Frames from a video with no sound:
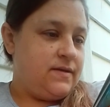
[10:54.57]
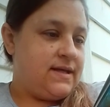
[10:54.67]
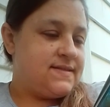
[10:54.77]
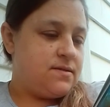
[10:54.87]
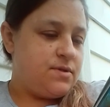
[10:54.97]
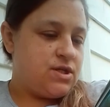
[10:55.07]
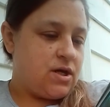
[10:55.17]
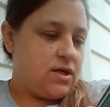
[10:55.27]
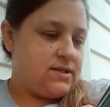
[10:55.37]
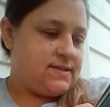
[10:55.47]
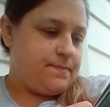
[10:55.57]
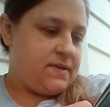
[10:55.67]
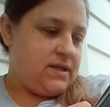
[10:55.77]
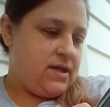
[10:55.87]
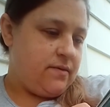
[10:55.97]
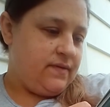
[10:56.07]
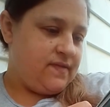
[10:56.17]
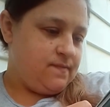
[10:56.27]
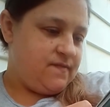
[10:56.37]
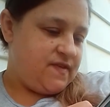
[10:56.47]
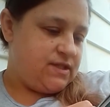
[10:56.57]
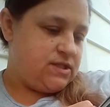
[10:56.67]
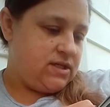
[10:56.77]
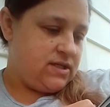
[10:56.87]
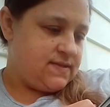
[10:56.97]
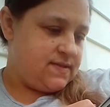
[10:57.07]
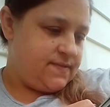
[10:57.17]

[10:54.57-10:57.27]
Got some sharks up in here with some fishies.